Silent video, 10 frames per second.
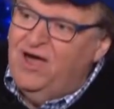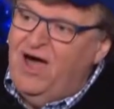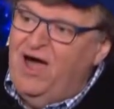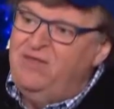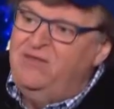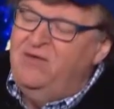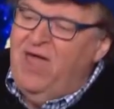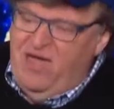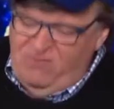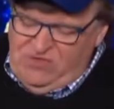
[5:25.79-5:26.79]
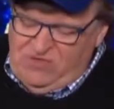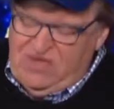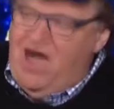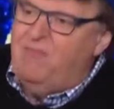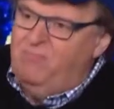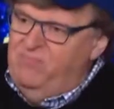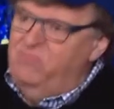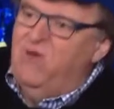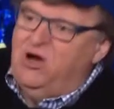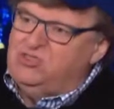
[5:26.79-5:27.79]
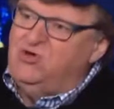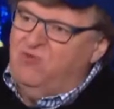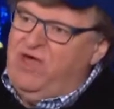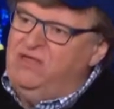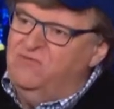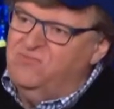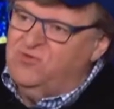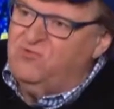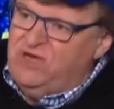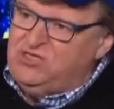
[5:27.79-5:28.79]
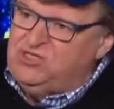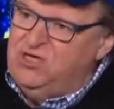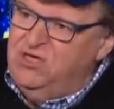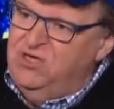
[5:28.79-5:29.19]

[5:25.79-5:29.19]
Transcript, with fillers: on having the top marginal rate for the rich